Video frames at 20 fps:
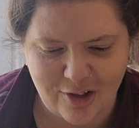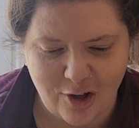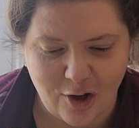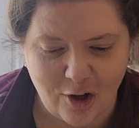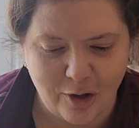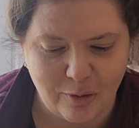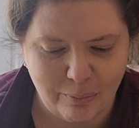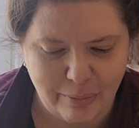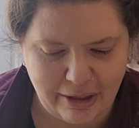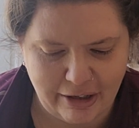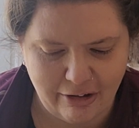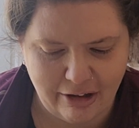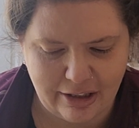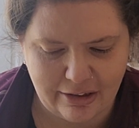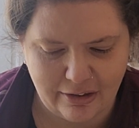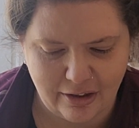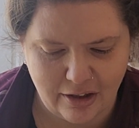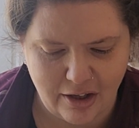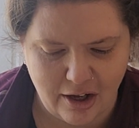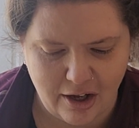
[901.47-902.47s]
called
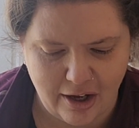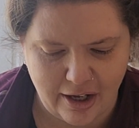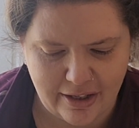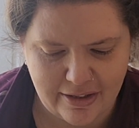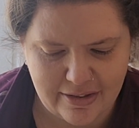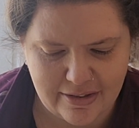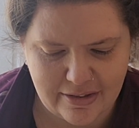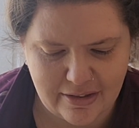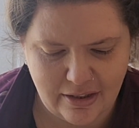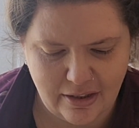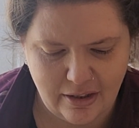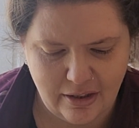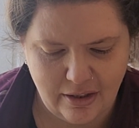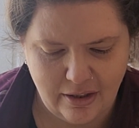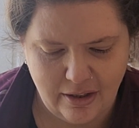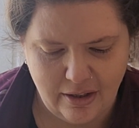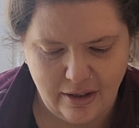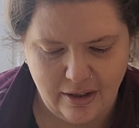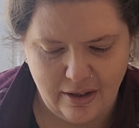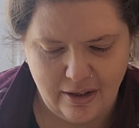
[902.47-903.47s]
bearing the cost.
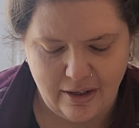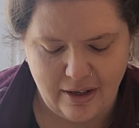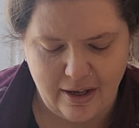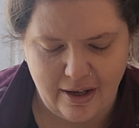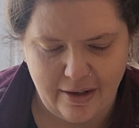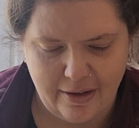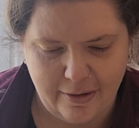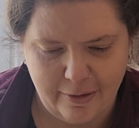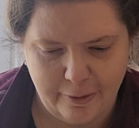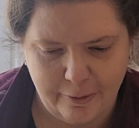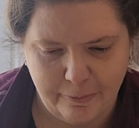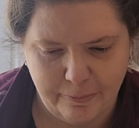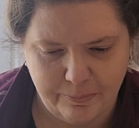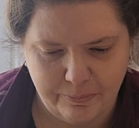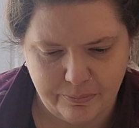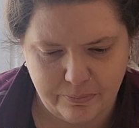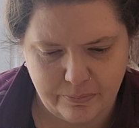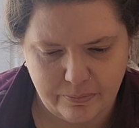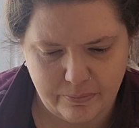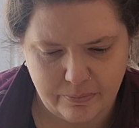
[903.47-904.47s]

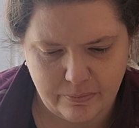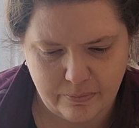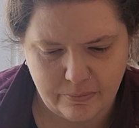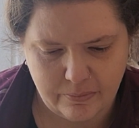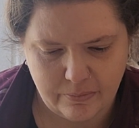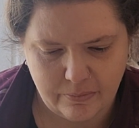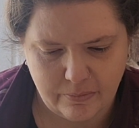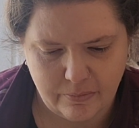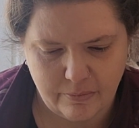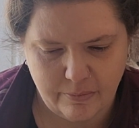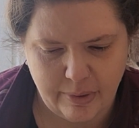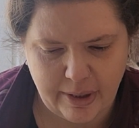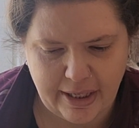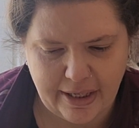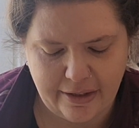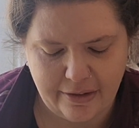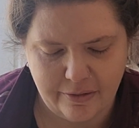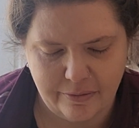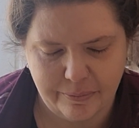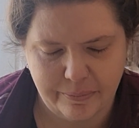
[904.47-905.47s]

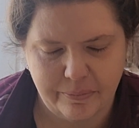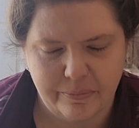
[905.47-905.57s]
But,